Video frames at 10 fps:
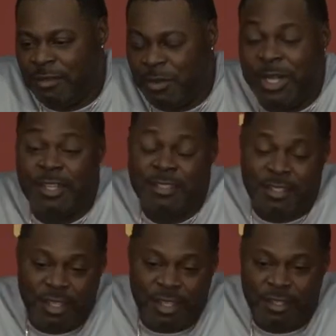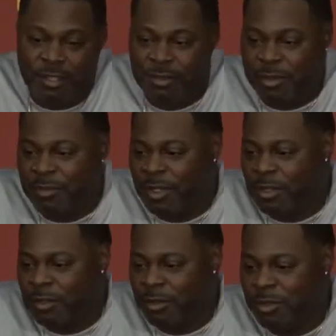weddings together. We've
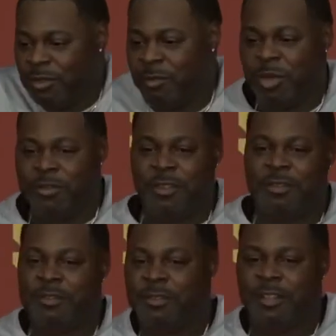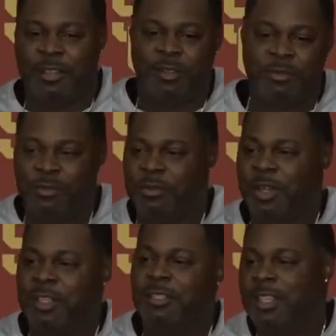gone through the birth of, you know,
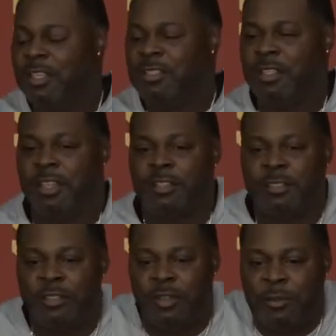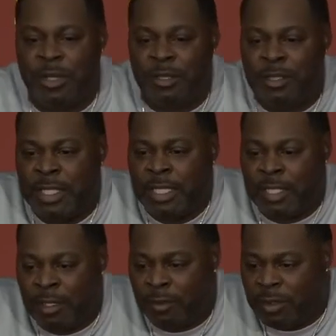various kids together. So, I mean,
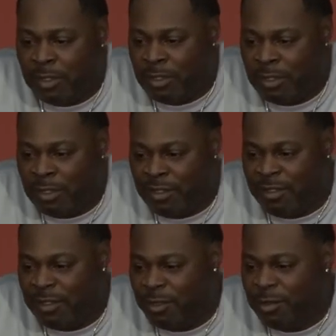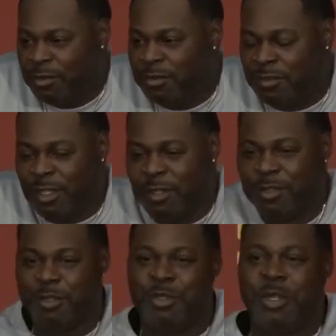when you've gone
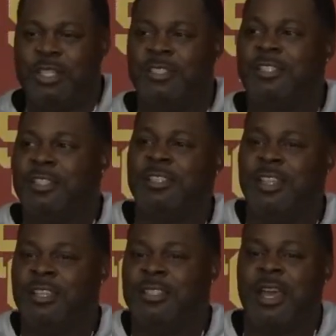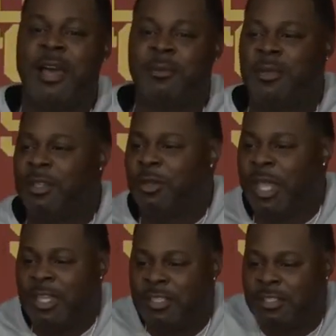through transition and job
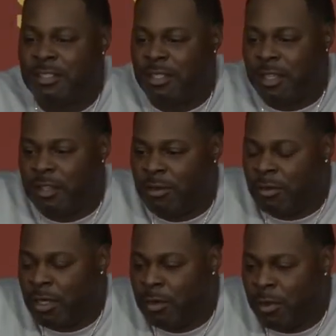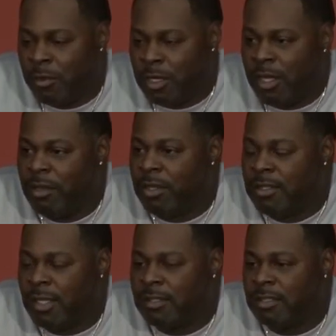locations together, we were together at
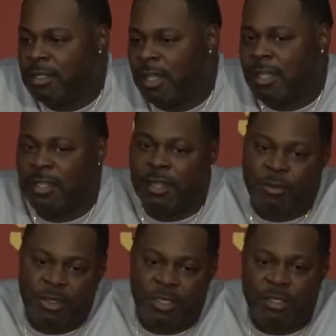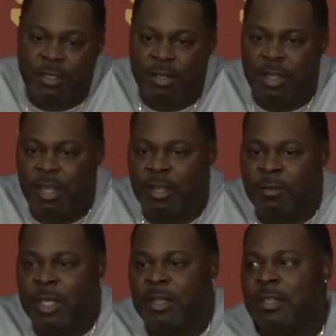Texas Tech and then went to East Carolina. I
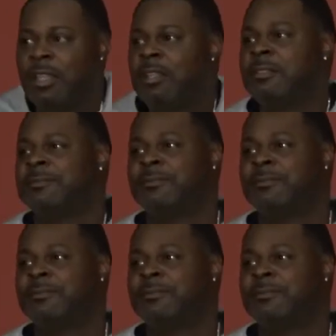mean, I think